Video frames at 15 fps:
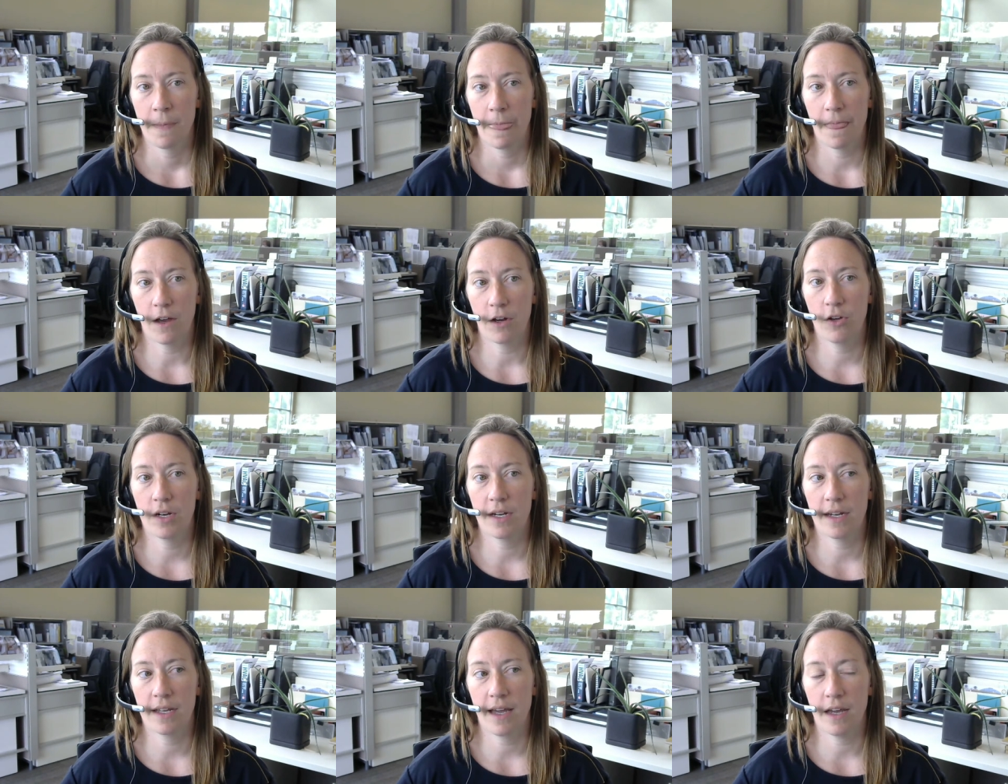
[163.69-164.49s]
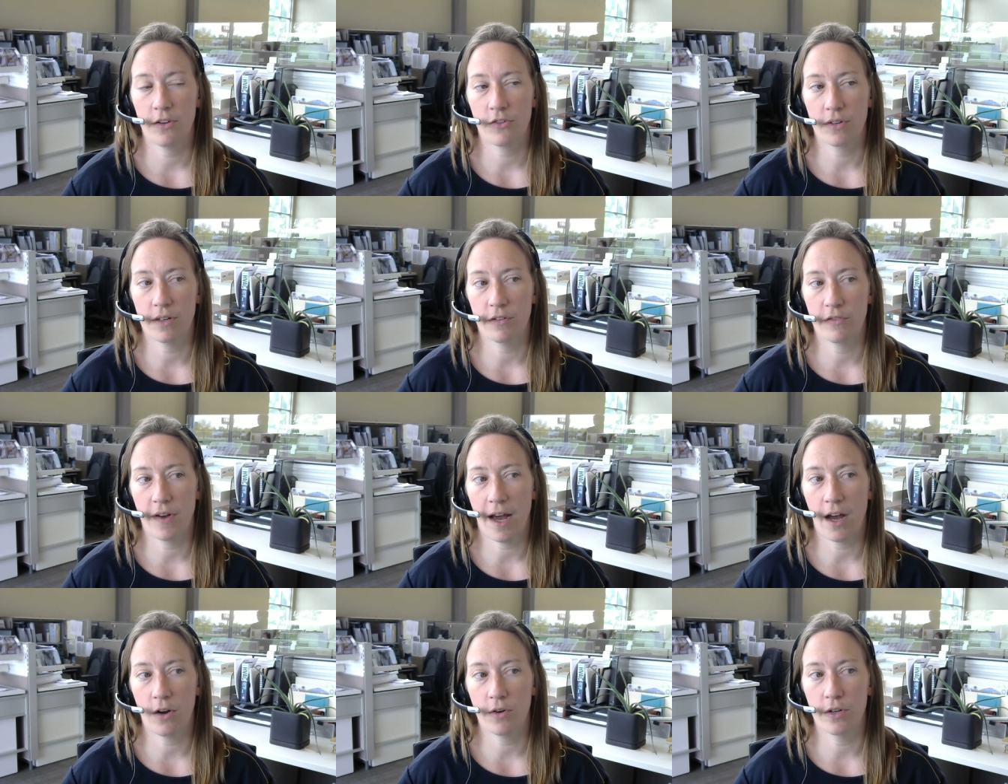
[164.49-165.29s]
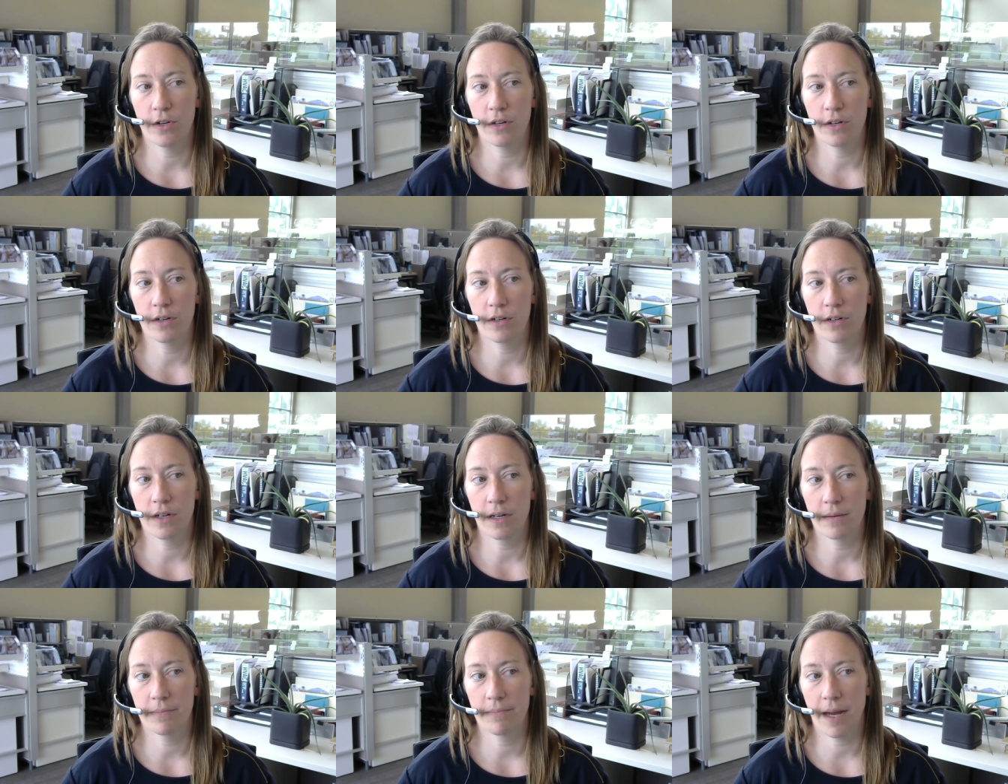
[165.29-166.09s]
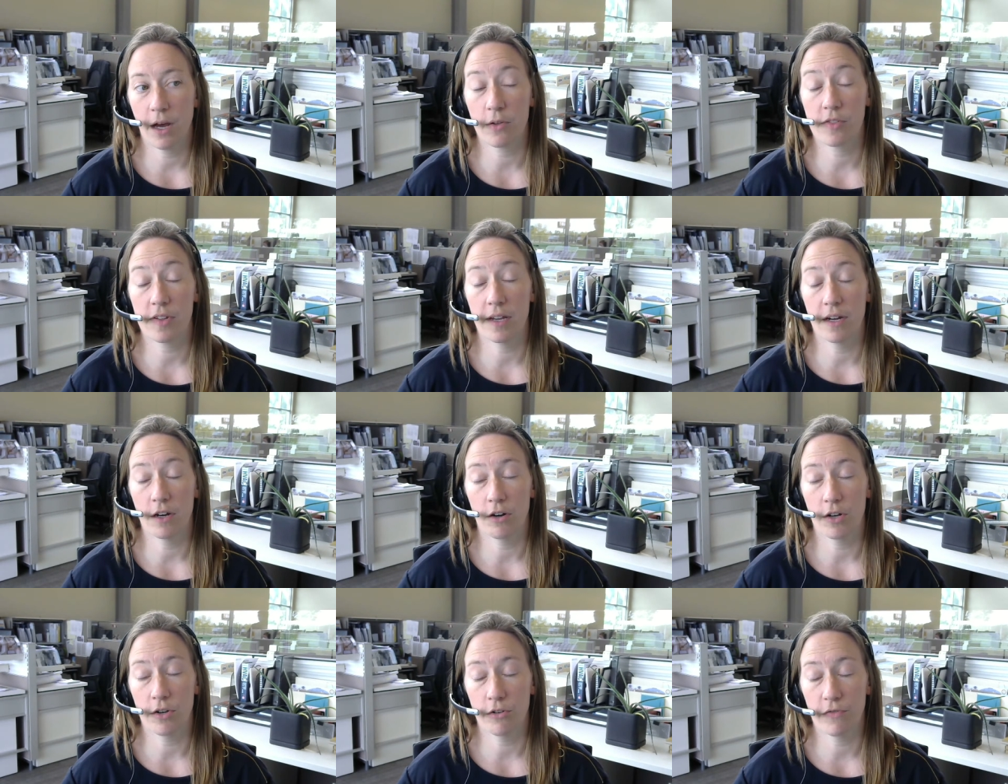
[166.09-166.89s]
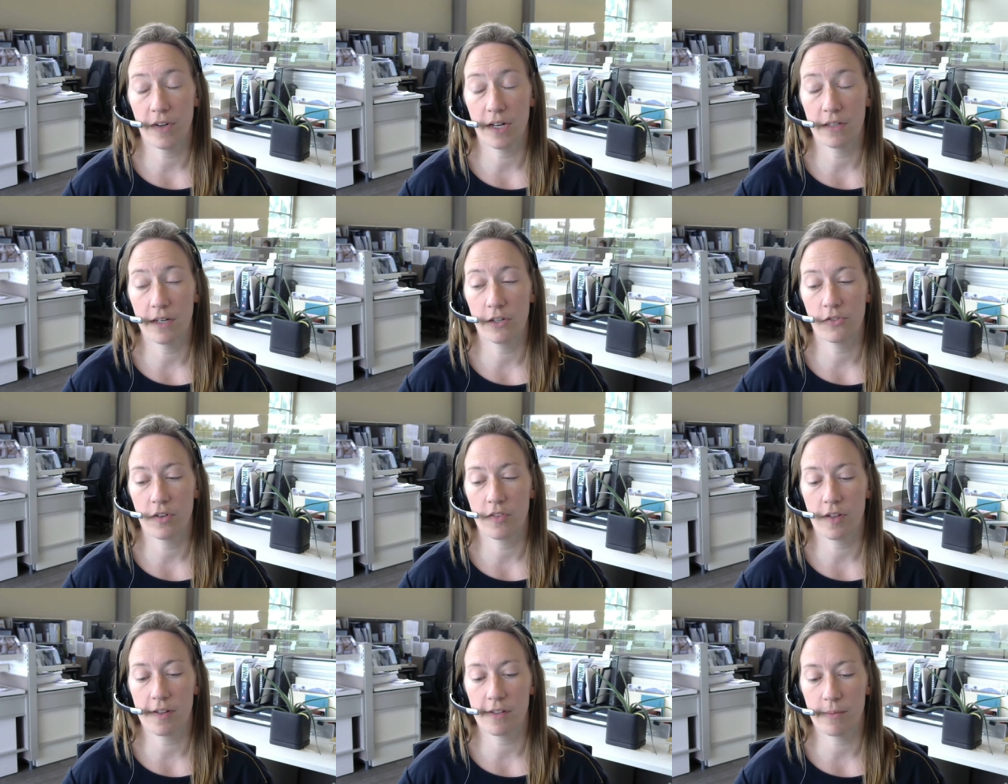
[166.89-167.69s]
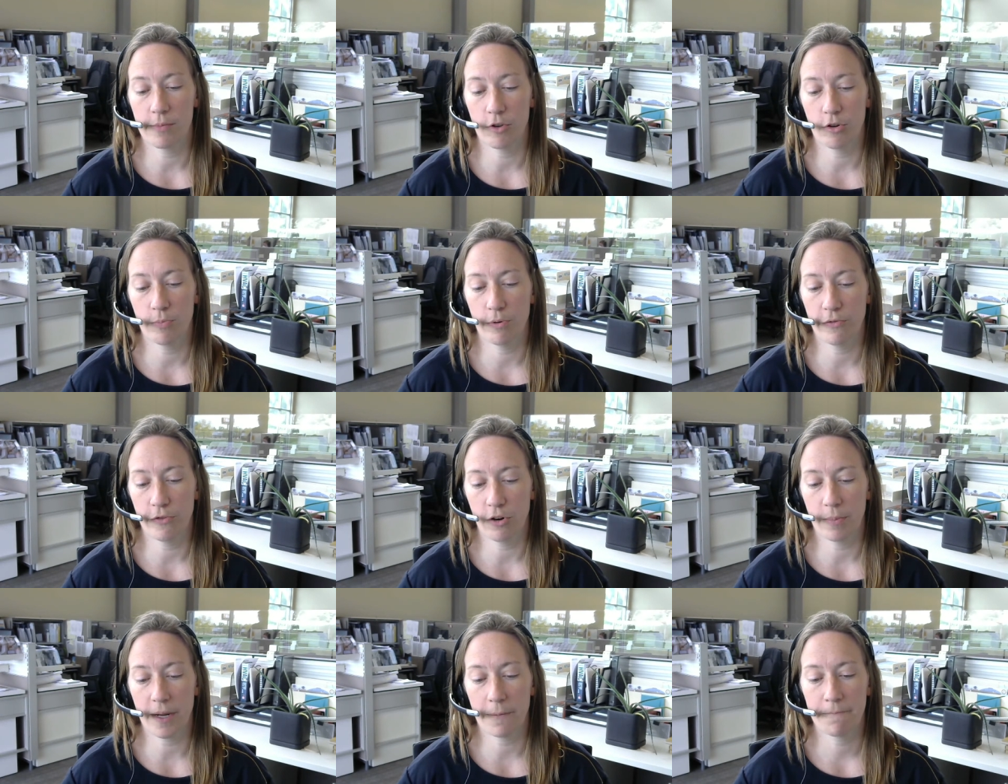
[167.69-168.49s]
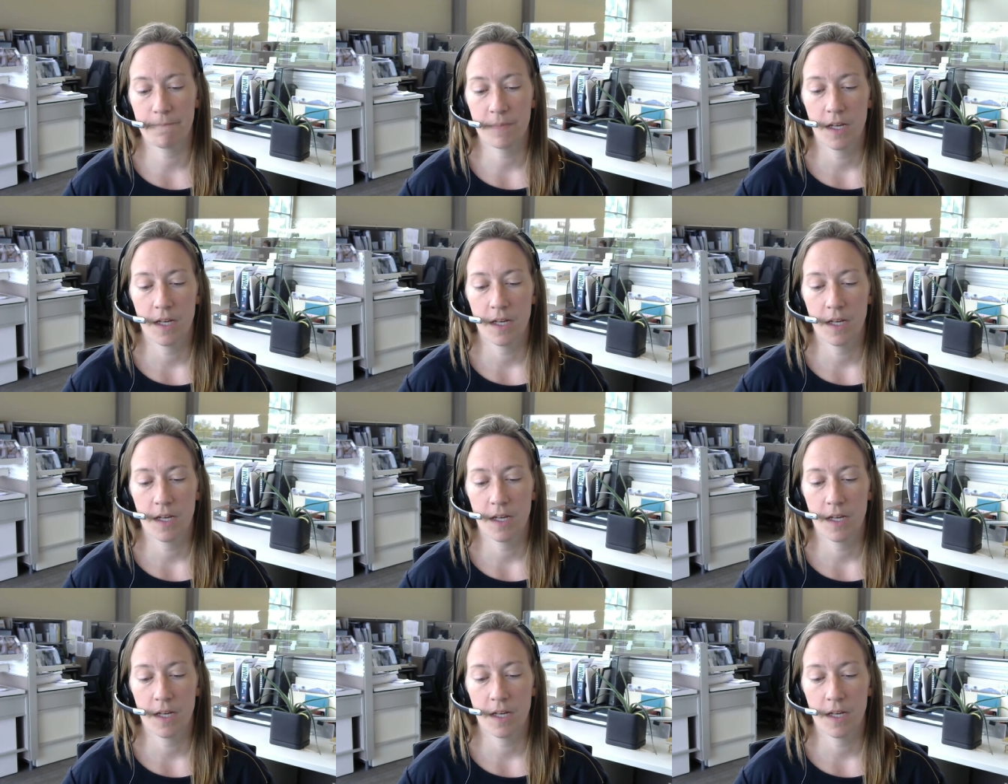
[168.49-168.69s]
good indication of how your outside air or your ventilation systems are performing.